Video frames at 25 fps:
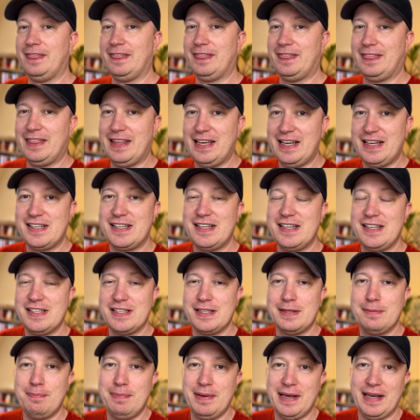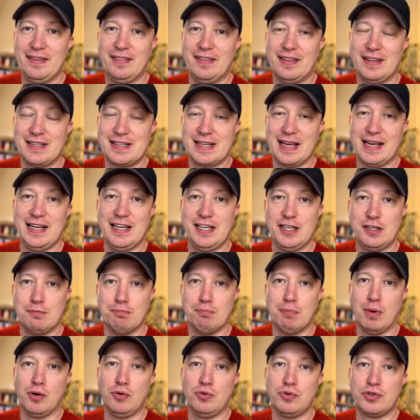this is the bit that takes
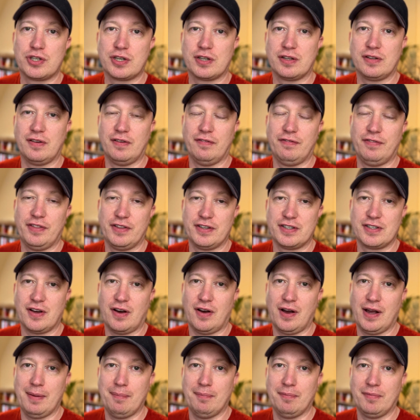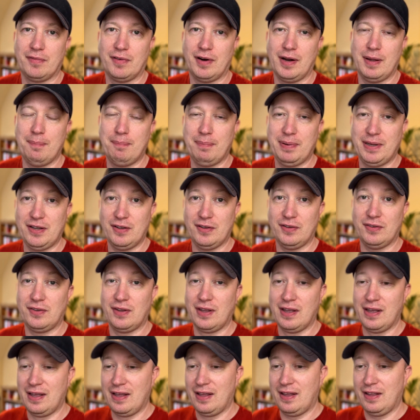most of the time, right?
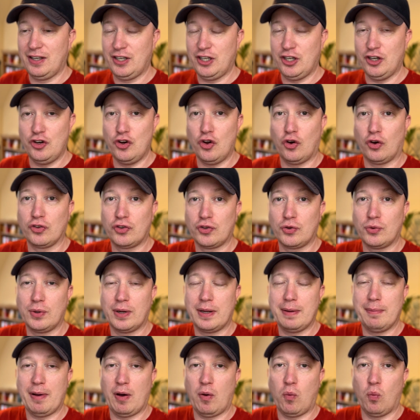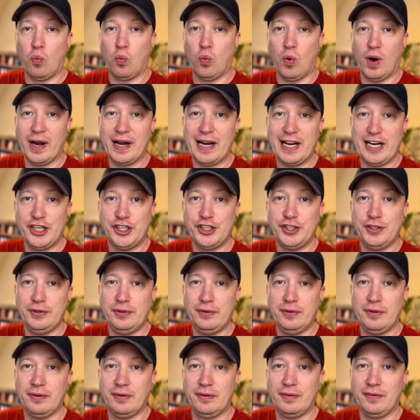Because you're not talking about one issue
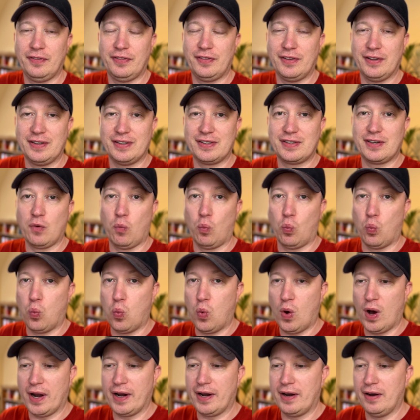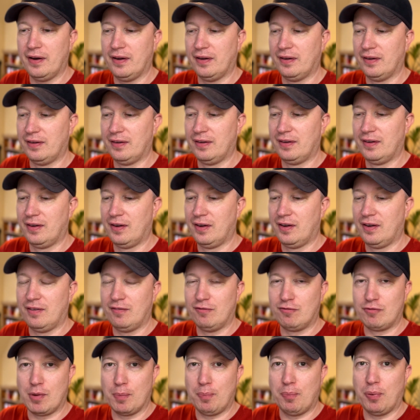that's one
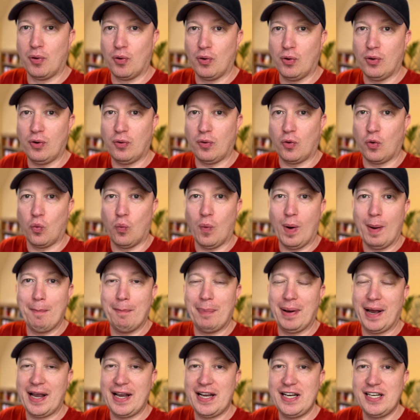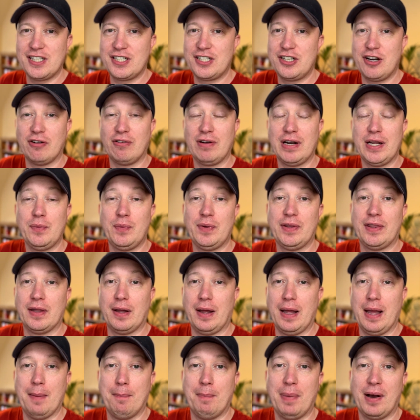report or one page. Generally with
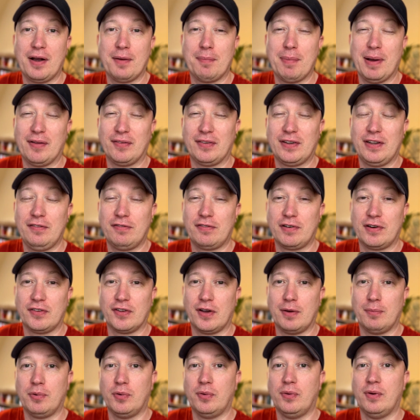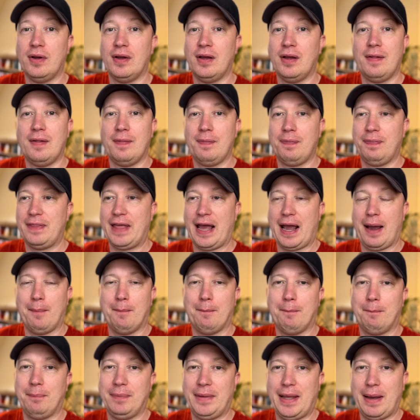a bug bounty, for example,
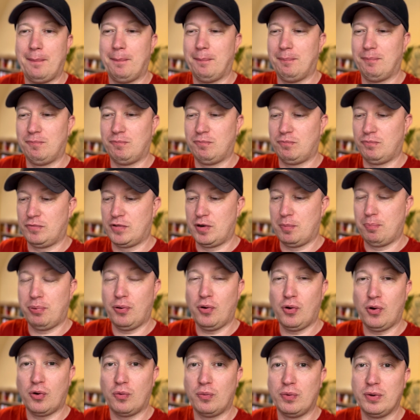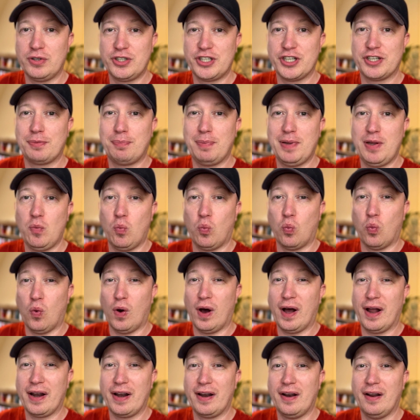that report will just be
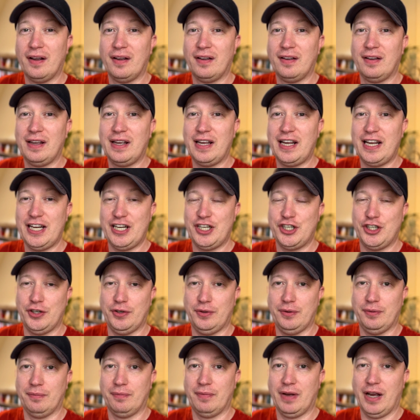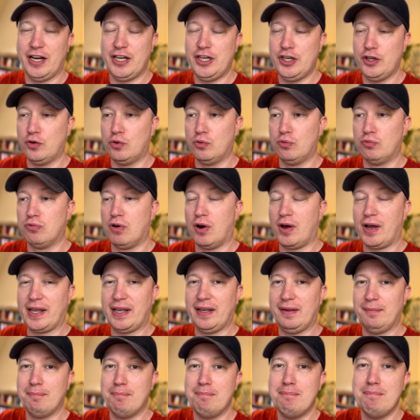one issue and you'll write
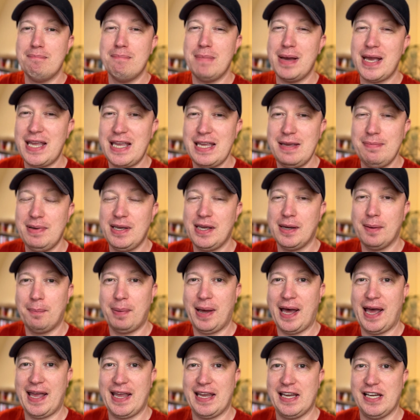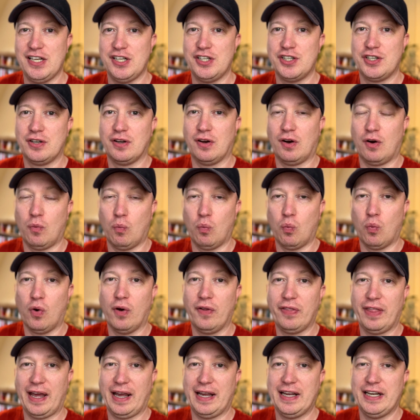maybe a page on
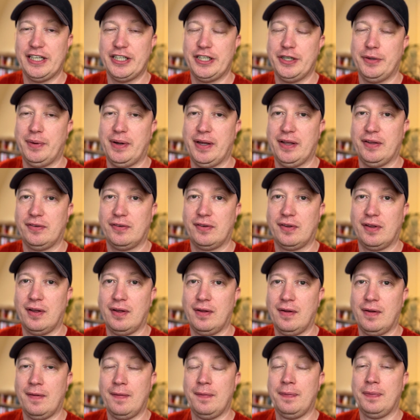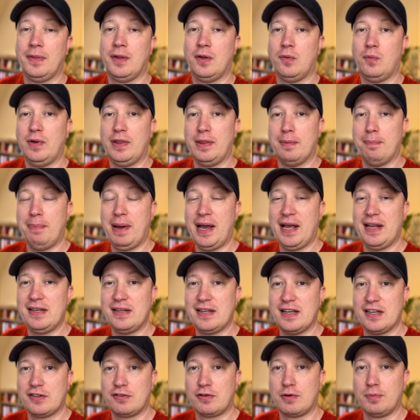what that issue is. With a pen
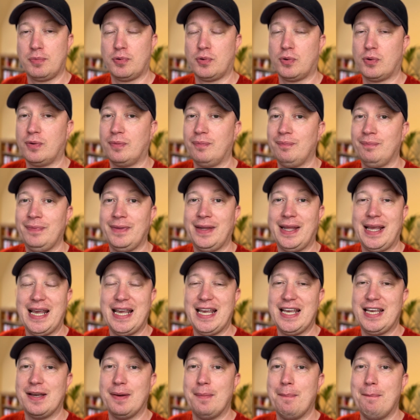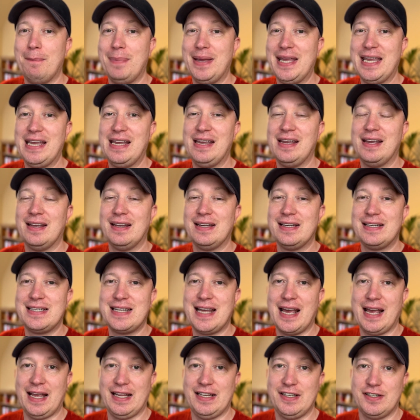test report, it can be
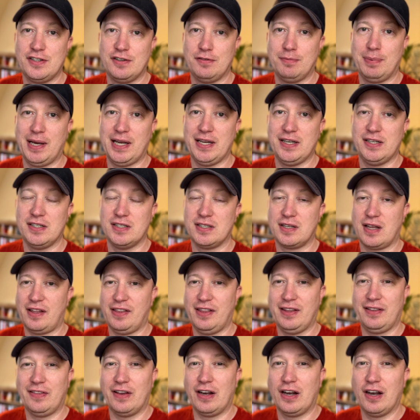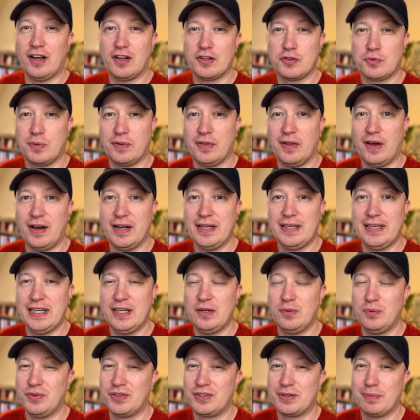tens of pages. I think the last one that I did
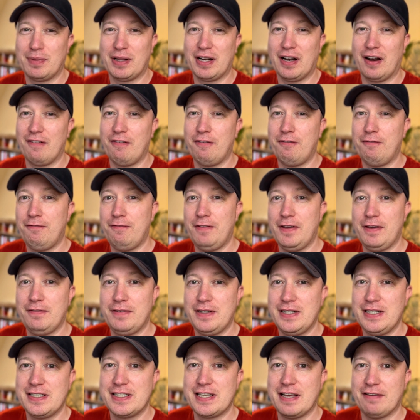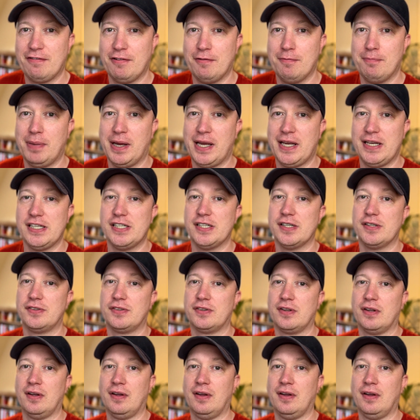was something like 57 pages.